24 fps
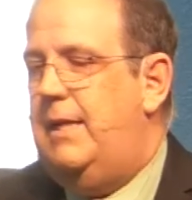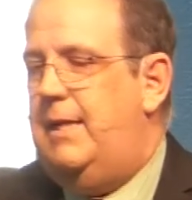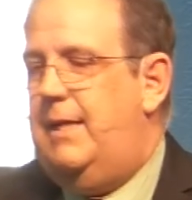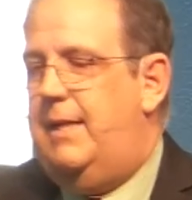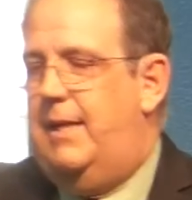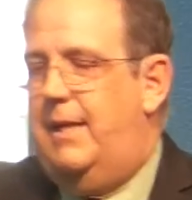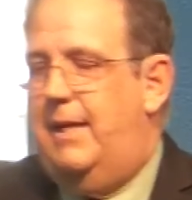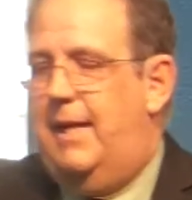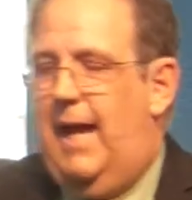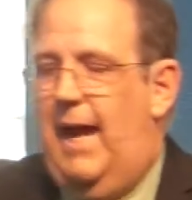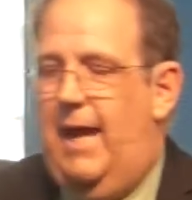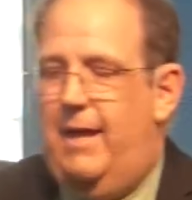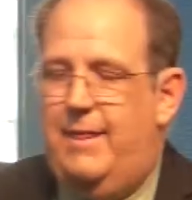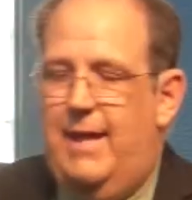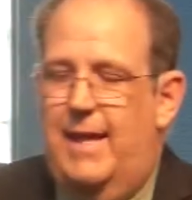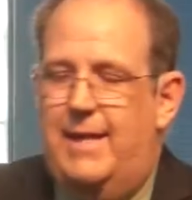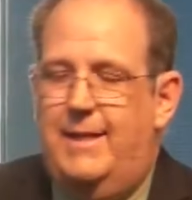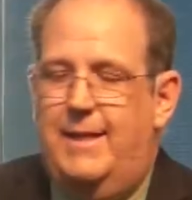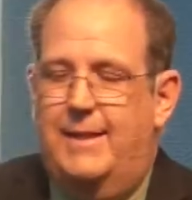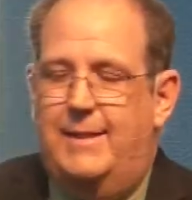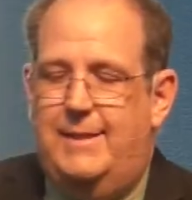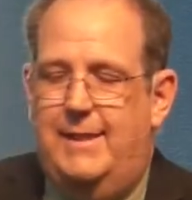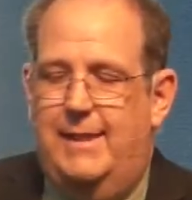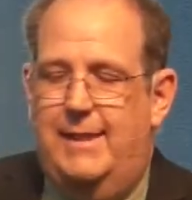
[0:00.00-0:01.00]
Now,
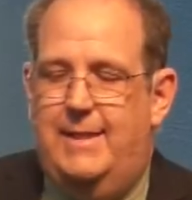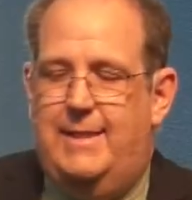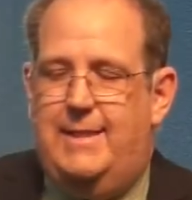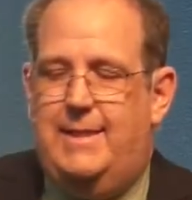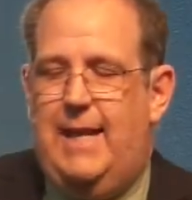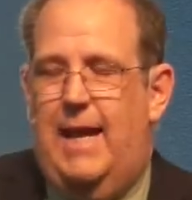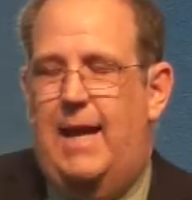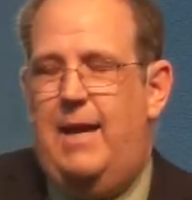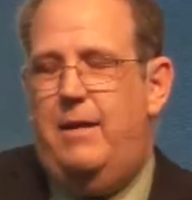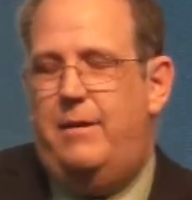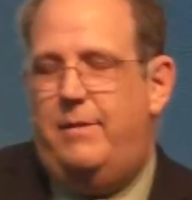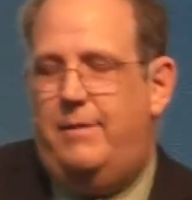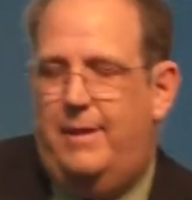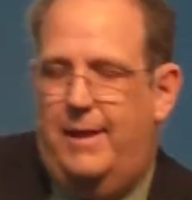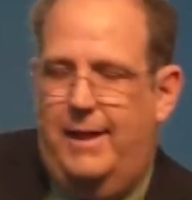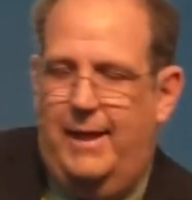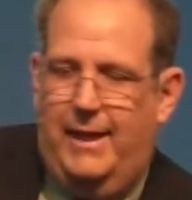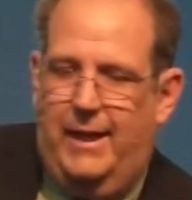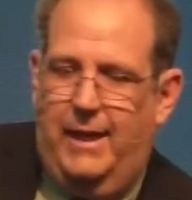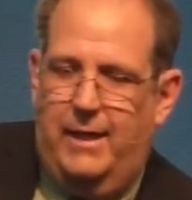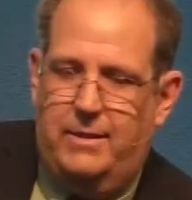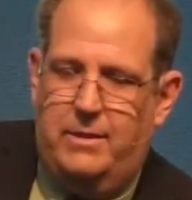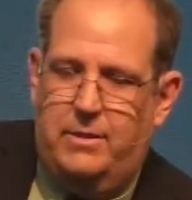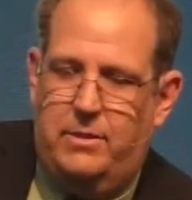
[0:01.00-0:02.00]
that doesn't sound
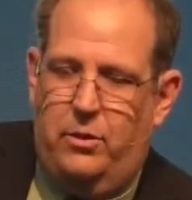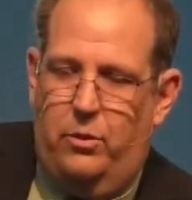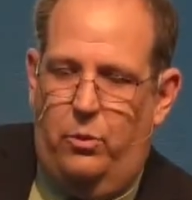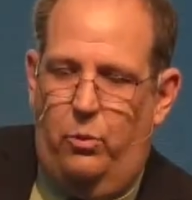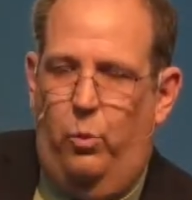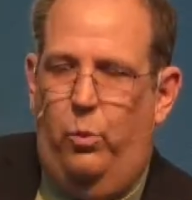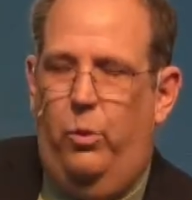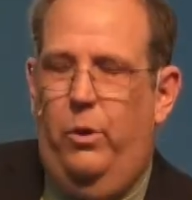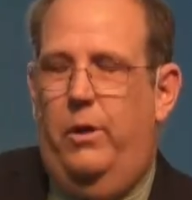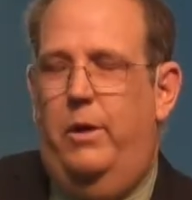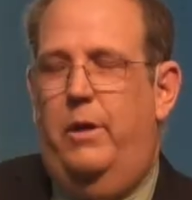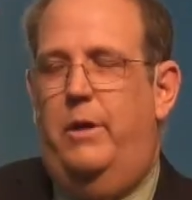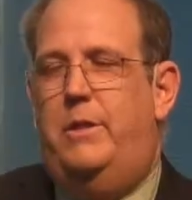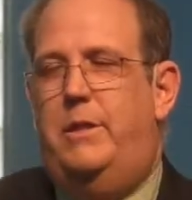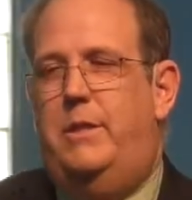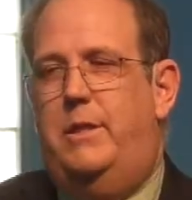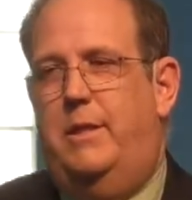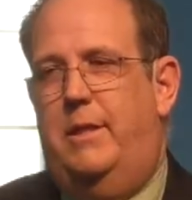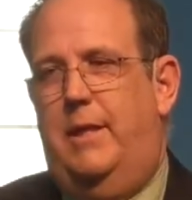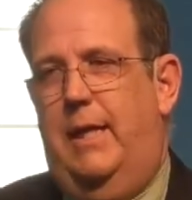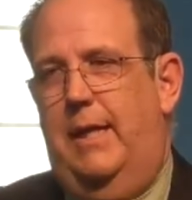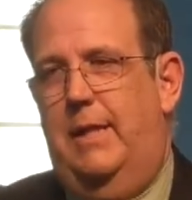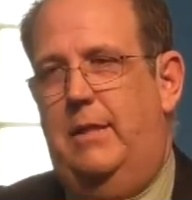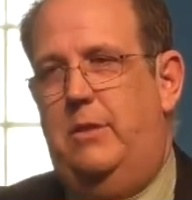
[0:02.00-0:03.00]
like it's the
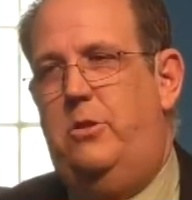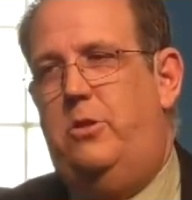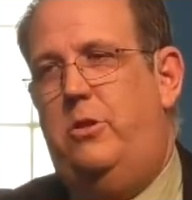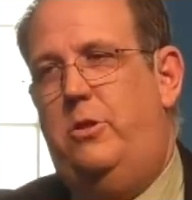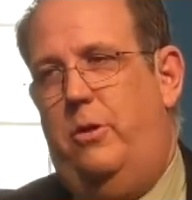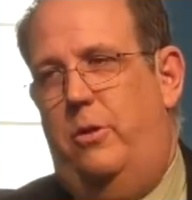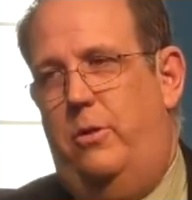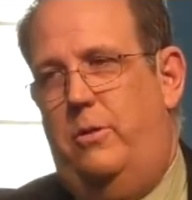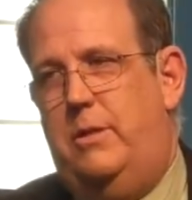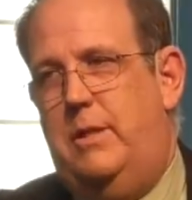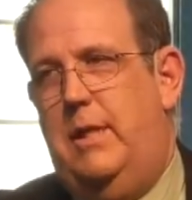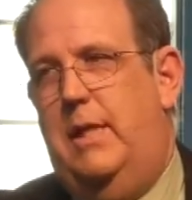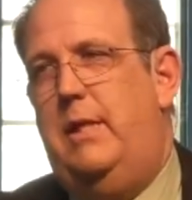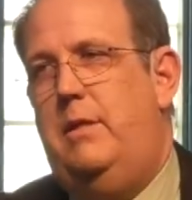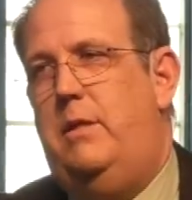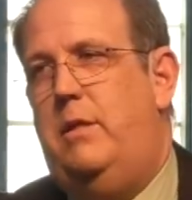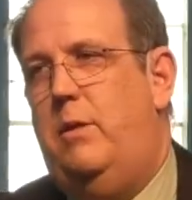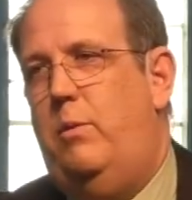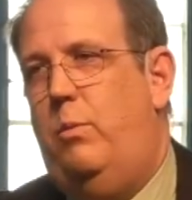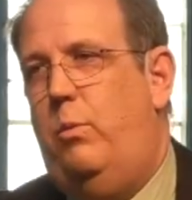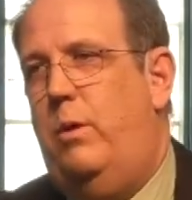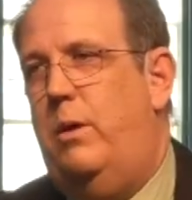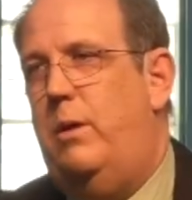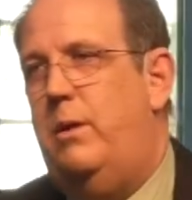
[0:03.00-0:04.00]
worst insult
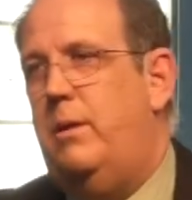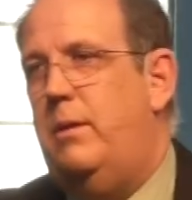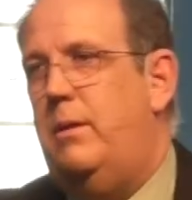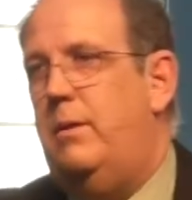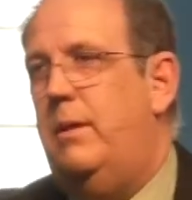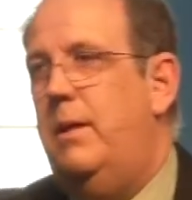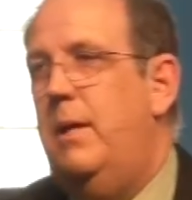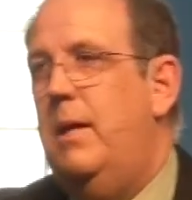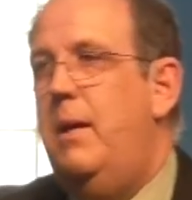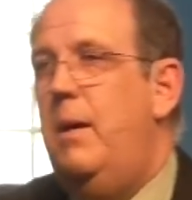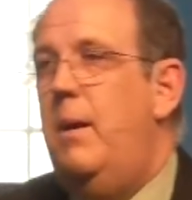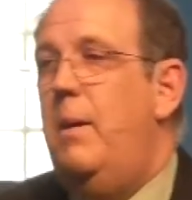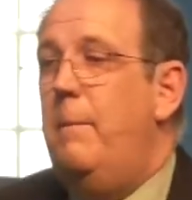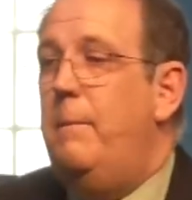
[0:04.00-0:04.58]
in the world.